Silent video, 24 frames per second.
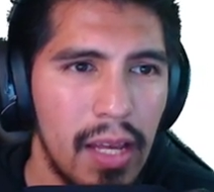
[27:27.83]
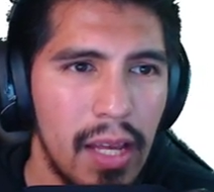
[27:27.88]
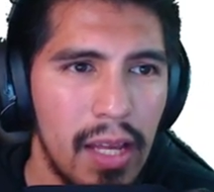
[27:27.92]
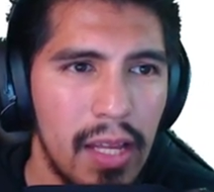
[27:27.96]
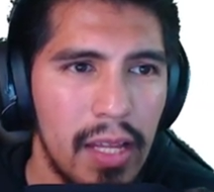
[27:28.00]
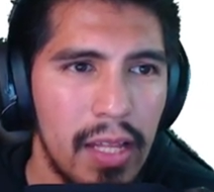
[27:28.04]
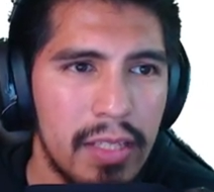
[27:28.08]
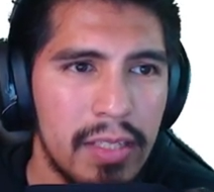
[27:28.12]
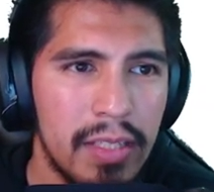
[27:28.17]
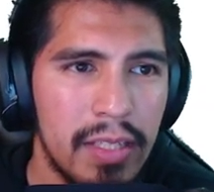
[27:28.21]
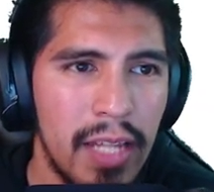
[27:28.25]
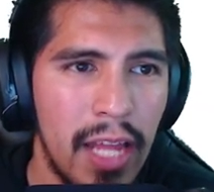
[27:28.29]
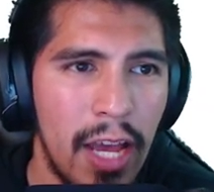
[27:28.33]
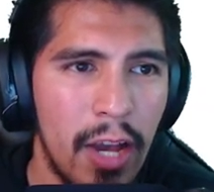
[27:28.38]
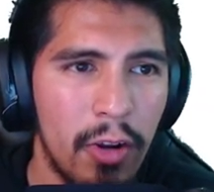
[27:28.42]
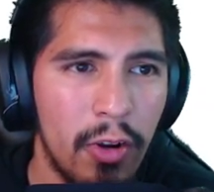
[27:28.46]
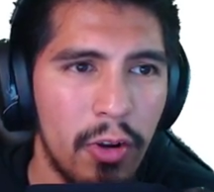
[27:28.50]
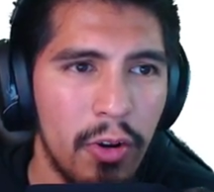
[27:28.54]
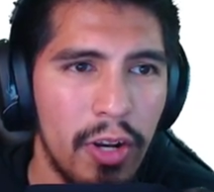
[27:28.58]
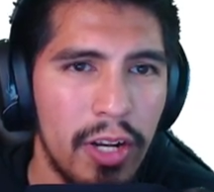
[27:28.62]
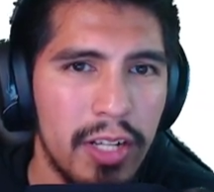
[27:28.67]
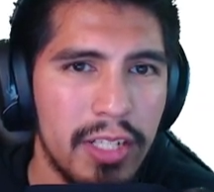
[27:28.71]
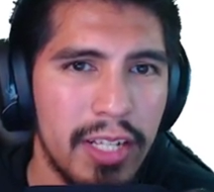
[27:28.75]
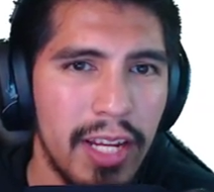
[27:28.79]
it's now
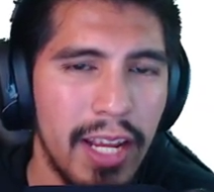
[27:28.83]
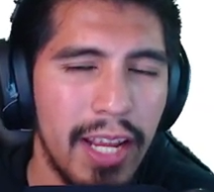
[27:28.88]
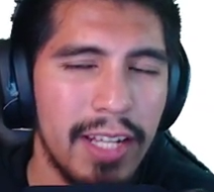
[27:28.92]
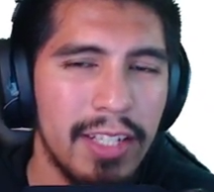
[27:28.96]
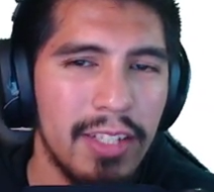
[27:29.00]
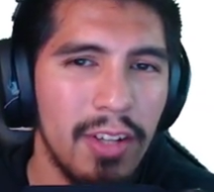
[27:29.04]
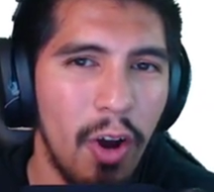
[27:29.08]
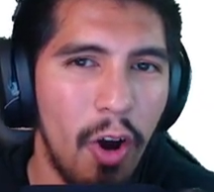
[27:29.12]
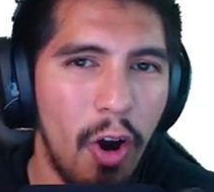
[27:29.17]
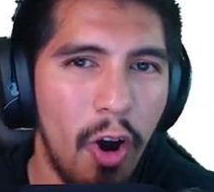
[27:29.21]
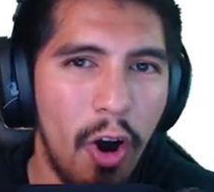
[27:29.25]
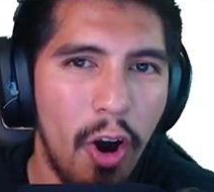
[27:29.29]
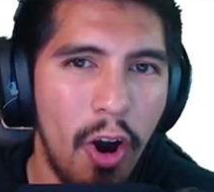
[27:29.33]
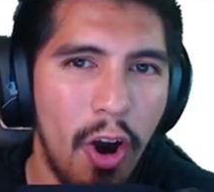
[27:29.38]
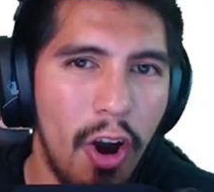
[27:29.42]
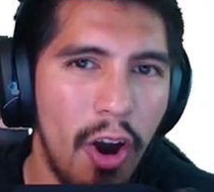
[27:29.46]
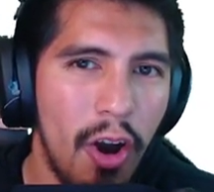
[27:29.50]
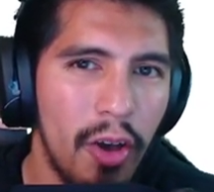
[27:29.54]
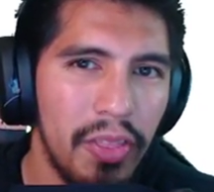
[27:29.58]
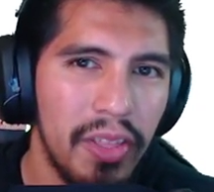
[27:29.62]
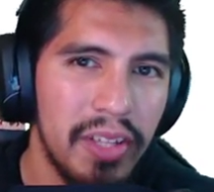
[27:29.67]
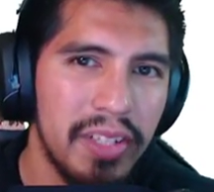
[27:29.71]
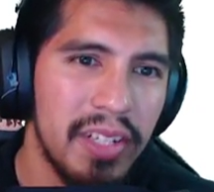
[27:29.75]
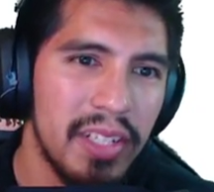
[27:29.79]
going to change
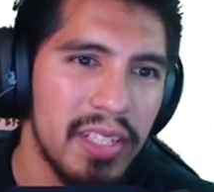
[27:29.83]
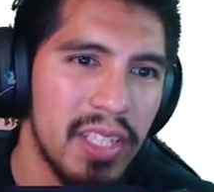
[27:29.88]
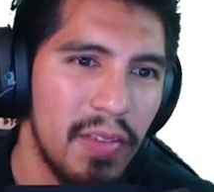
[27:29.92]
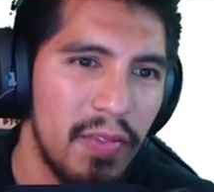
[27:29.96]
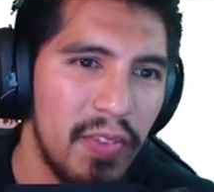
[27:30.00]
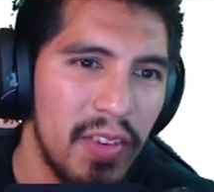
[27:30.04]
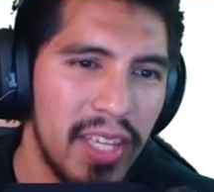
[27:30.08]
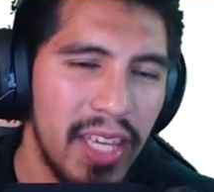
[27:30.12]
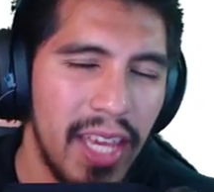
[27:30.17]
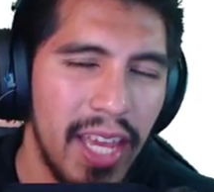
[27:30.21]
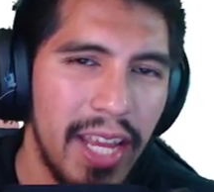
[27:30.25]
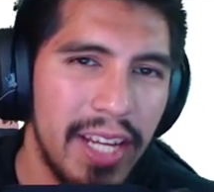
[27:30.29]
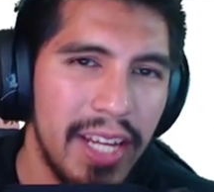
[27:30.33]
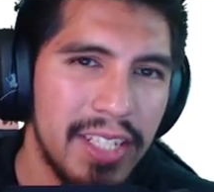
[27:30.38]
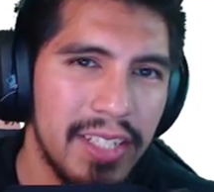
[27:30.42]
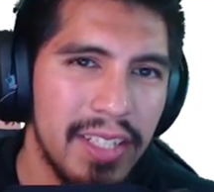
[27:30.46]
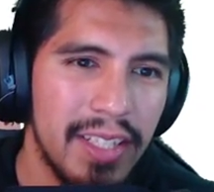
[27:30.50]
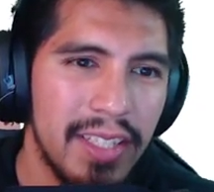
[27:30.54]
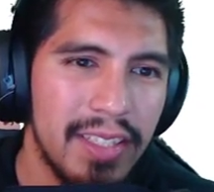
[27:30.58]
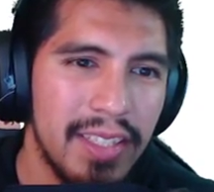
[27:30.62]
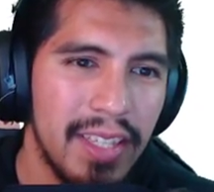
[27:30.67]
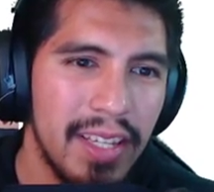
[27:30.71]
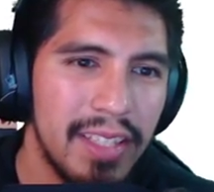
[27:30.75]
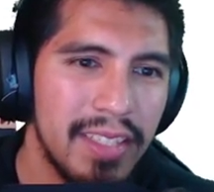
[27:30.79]
all the
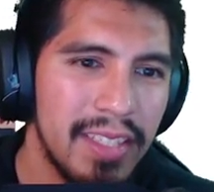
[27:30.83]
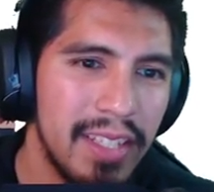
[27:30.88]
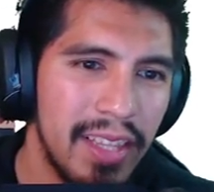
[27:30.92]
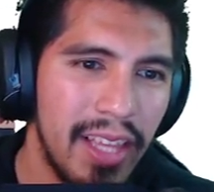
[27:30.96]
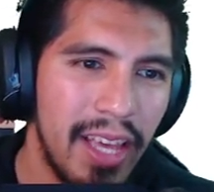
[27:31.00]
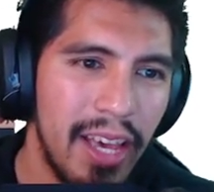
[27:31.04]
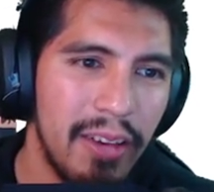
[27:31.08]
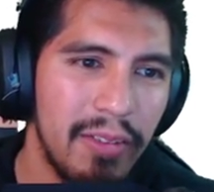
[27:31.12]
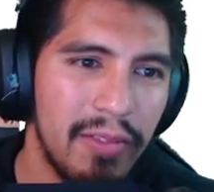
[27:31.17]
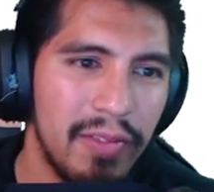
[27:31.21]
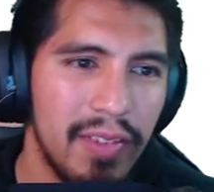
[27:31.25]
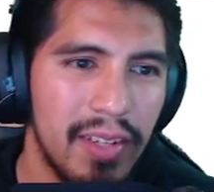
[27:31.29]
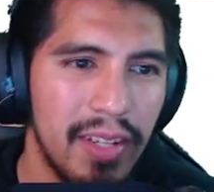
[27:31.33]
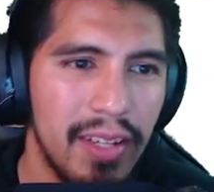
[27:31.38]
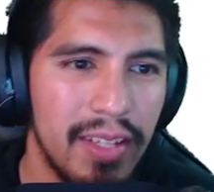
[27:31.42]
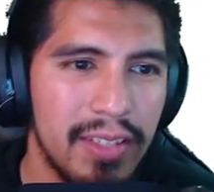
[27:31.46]
justifications to left.